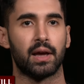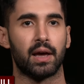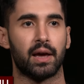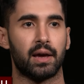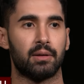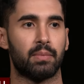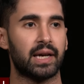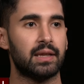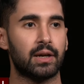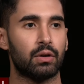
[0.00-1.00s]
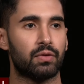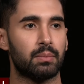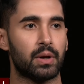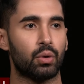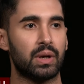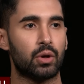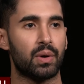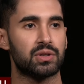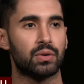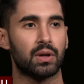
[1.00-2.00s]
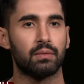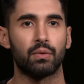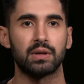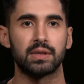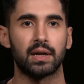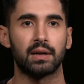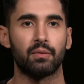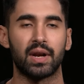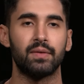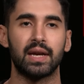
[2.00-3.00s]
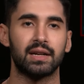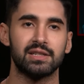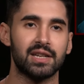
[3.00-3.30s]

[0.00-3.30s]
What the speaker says: And by the end of it, my only question to him was that, when are we getting